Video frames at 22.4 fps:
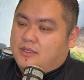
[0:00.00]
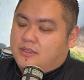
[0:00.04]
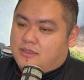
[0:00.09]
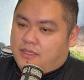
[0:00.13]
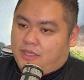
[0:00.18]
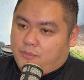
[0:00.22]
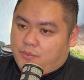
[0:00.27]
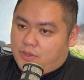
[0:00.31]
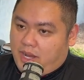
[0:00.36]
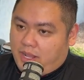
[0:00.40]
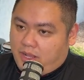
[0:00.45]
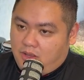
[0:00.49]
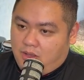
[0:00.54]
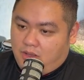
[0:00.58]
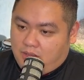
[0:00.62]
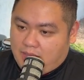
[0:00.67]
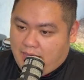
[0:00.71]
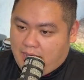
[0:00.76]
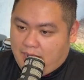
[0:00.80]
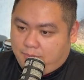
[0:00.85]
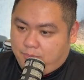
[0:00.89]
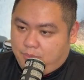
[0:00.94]
like when I call
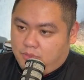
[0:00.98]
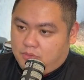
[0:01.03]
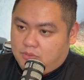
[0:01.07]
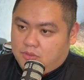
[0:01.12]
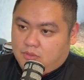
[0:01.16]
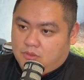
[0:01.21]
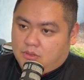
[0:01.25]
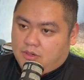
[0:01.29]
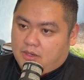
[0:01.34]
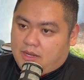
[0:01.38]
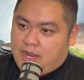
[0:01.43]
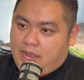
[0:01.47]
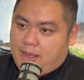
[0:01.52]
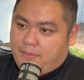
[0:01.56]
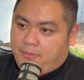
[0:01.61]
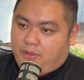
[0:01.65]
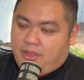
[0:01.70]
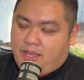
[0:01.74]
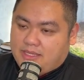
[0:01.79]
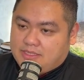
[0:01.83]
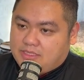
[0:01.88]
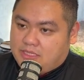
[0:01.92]
Apple or
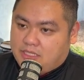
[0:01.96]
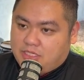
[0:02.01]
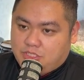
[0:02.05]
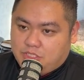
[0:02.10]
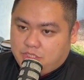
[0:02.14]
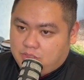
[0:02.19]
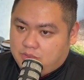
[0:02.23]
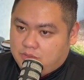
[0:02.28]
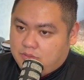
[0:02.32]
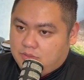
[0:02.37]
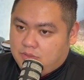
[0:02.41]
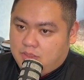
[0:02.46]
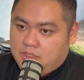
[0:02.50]
Apple has an issue